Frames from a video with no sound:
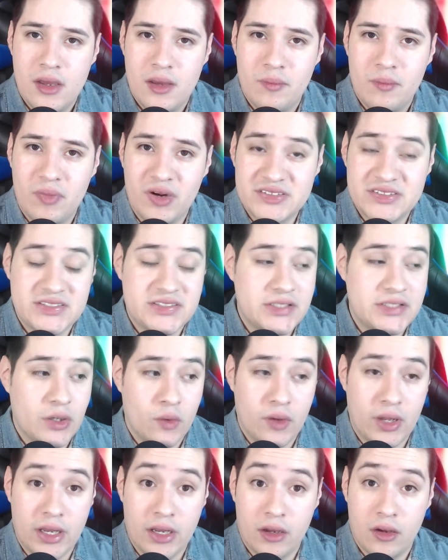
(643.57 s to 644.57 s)
but it still,
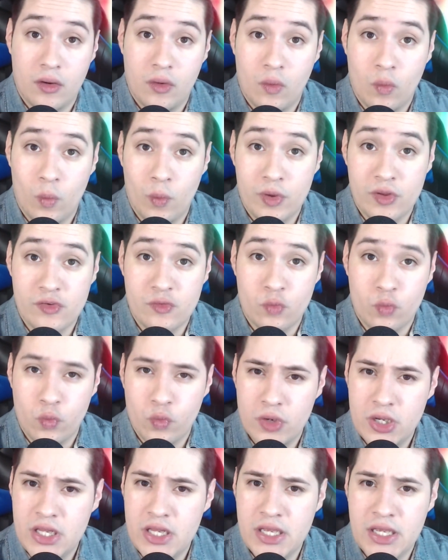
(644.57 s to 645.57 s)
like, was
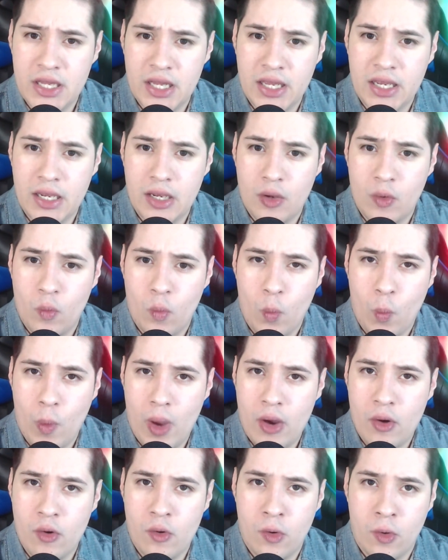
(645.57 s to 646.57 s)
really, like,
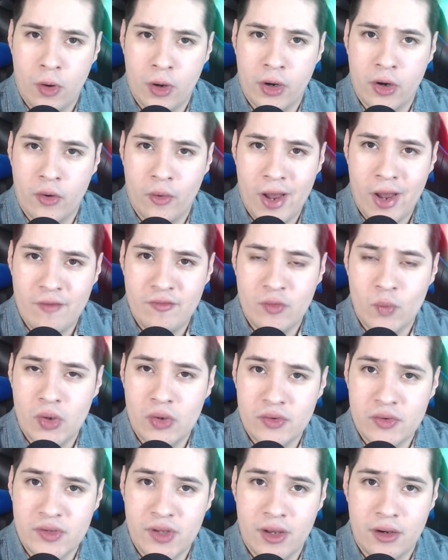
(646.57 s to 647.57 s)
well choreographed and well
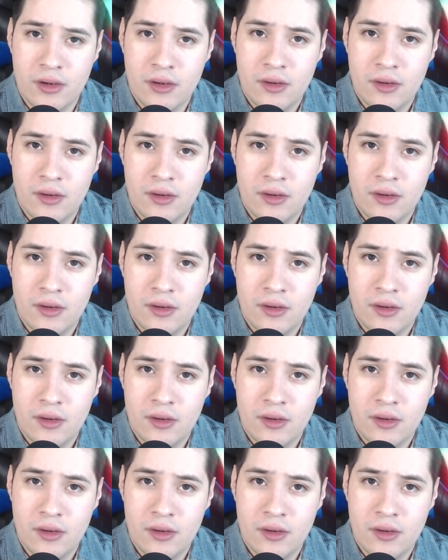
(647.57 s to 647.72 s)
done.